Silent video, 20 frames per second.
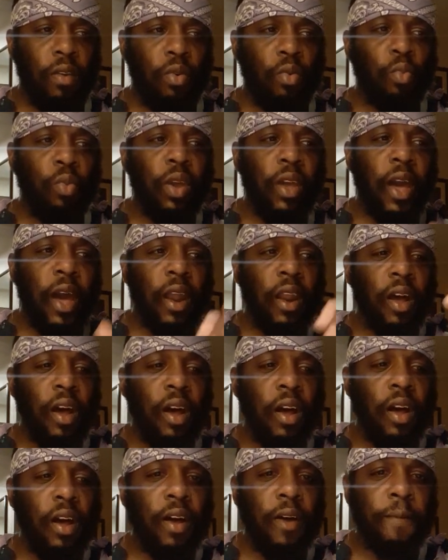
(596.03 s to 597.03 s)
We
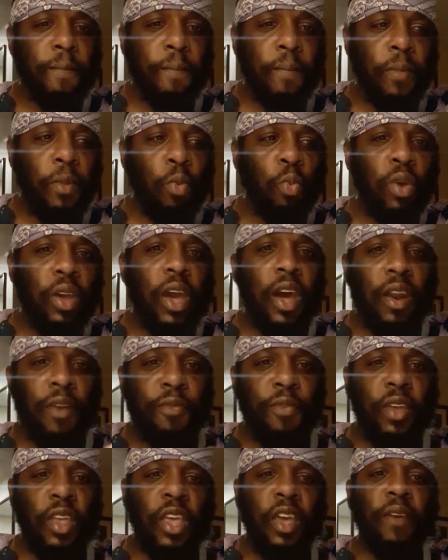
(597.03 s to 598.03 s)
gotta
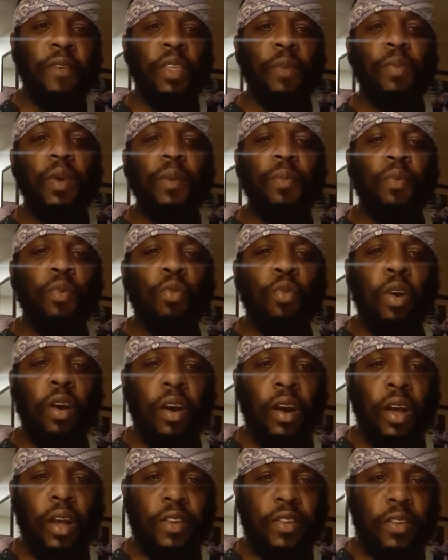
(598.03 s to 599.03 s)
forgive the people who
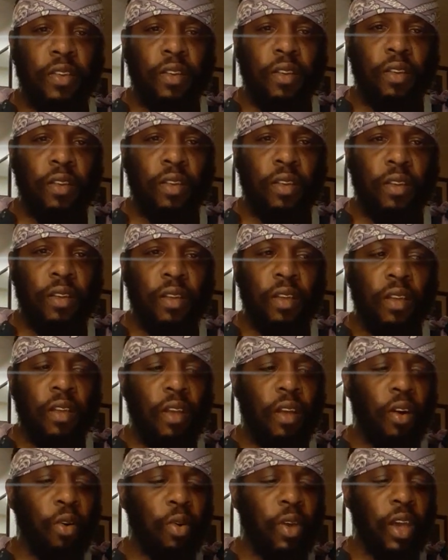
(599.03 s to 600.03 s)
hurt us.
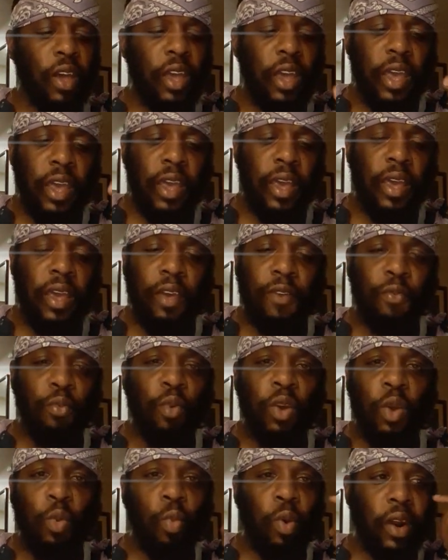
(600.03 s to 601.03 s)
Okay, if
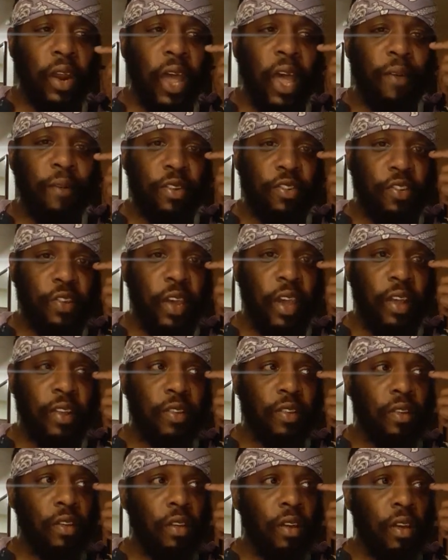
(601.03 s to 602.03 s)
we want to have a chance,